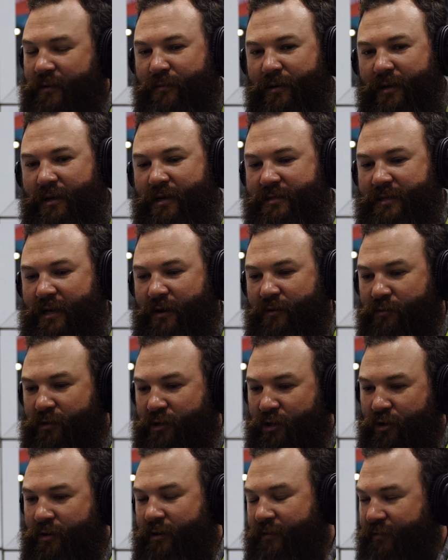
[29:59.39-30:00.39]
because I
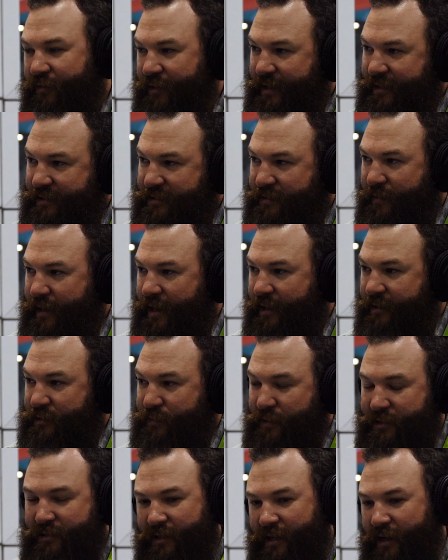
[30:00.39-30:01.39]
would learn things about,
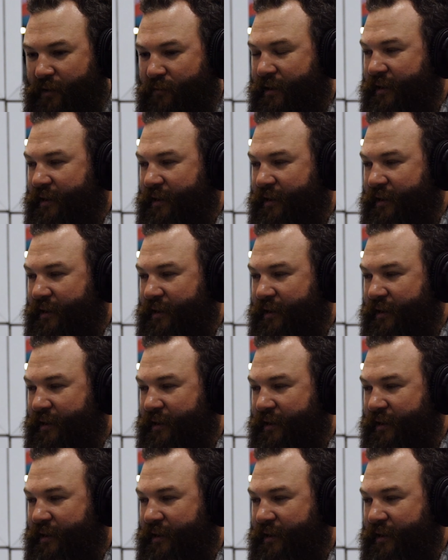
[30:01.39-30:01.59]
especially like